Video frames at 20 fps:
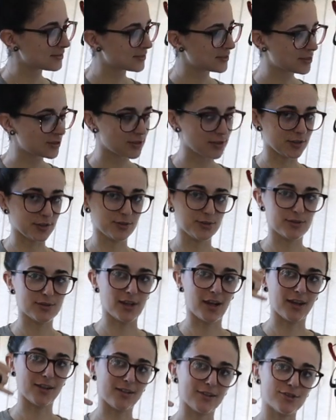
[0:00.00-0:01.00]
so
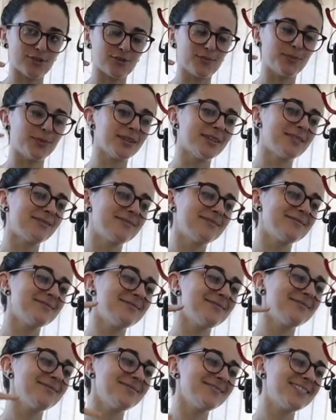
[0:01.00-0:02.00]
stylish, but
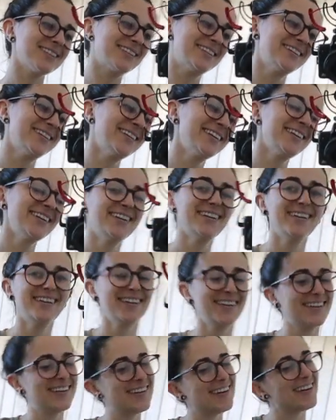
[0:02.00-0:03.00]

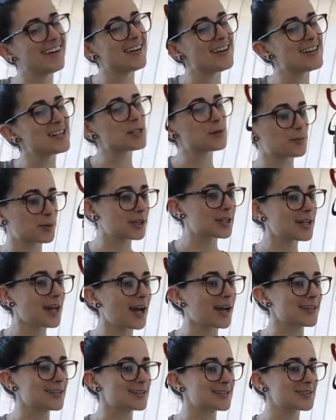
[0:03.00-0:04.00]
it's pretty
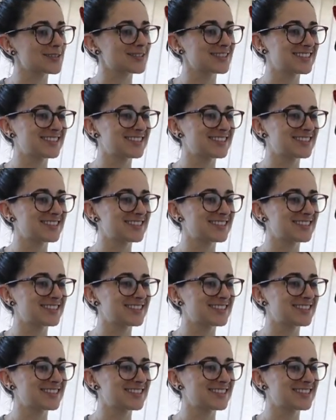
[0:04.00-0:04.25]
nice.